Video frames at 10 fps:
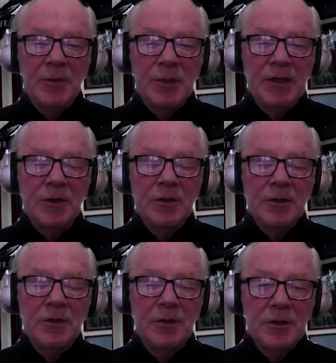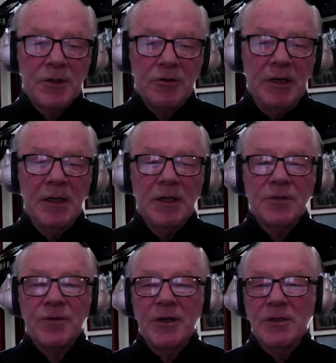but your your screen has
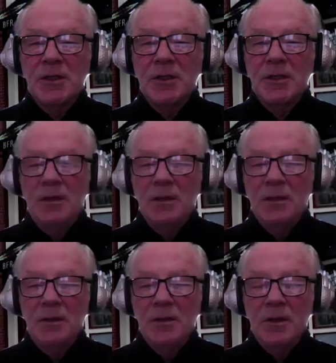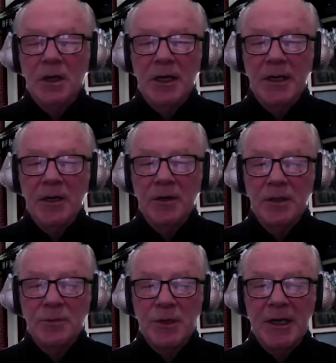frozen and your your audio
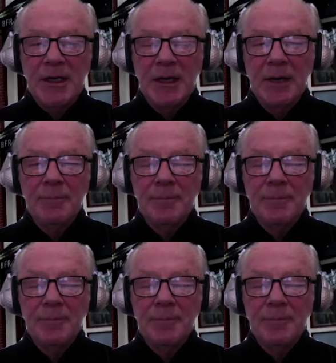is breaking up.